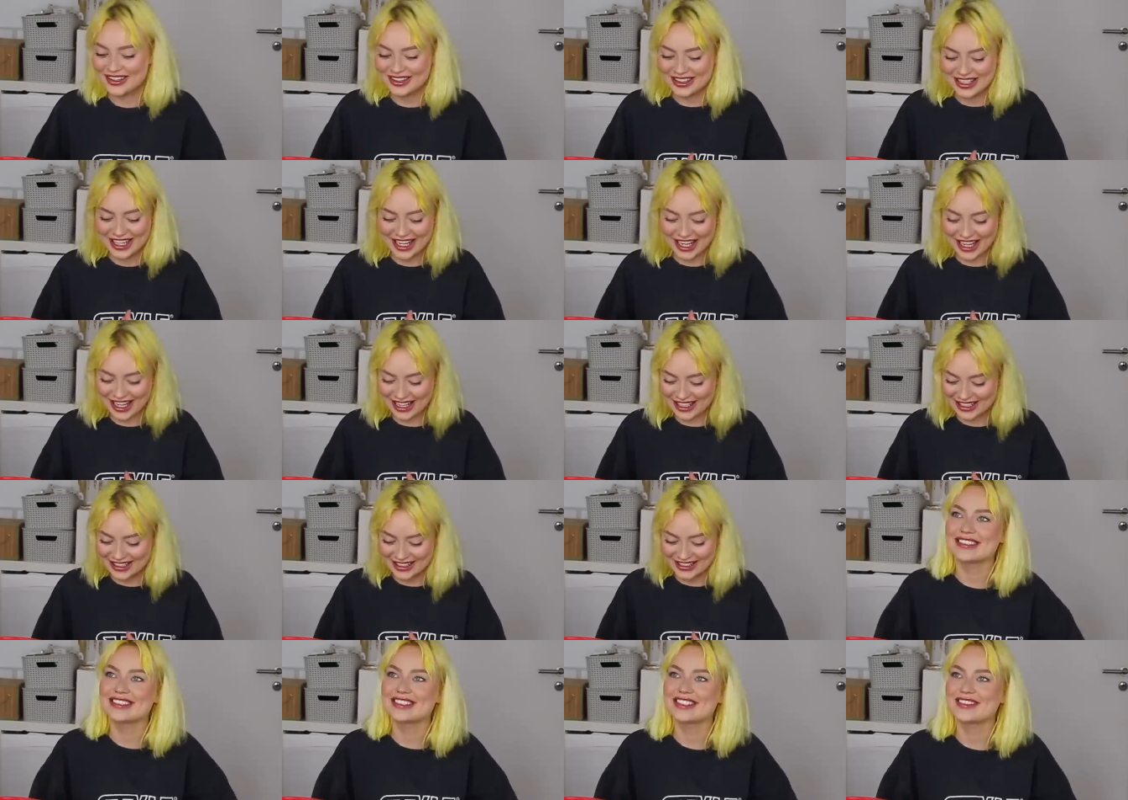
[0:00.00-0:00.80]

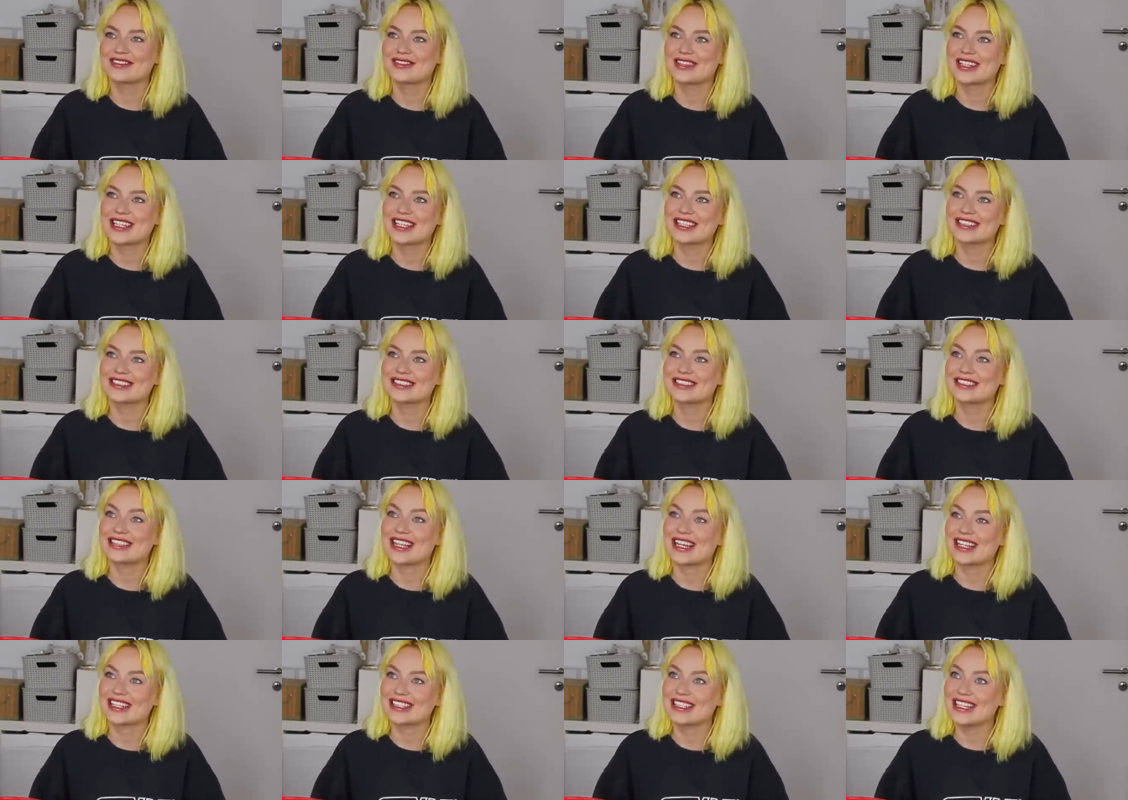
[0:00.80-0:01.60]
Okay, so we get
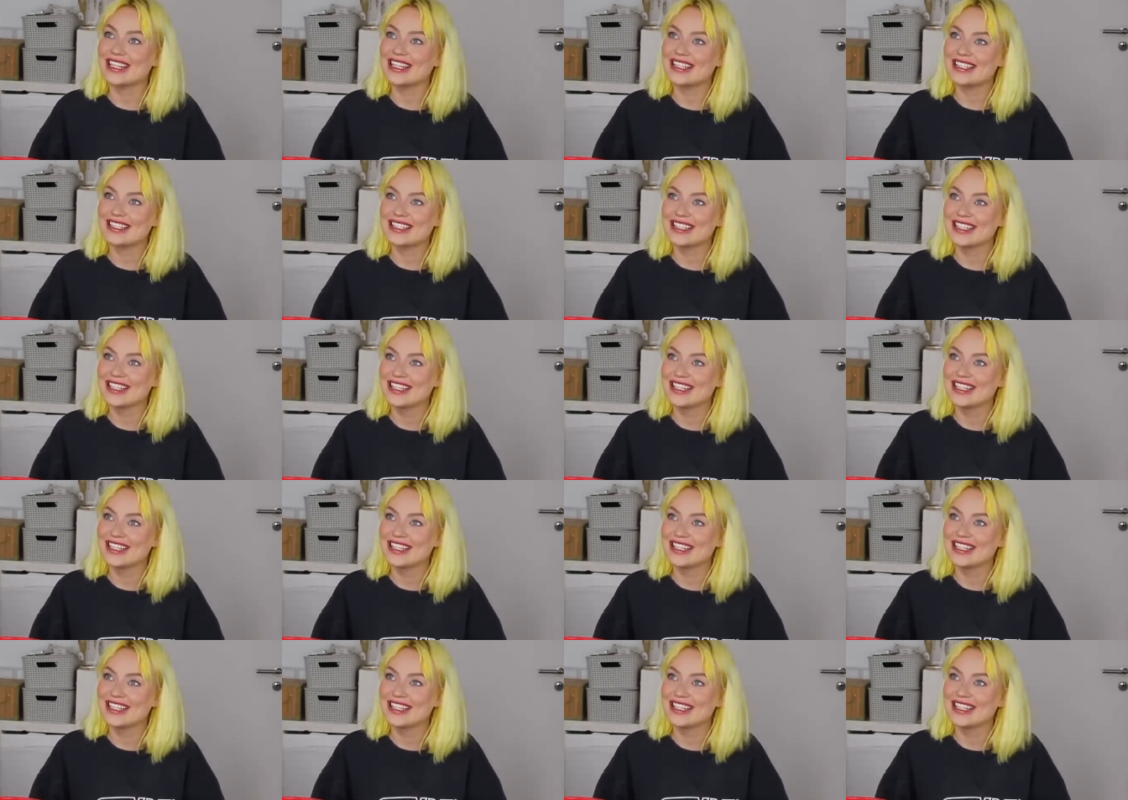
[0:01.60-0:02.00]
started?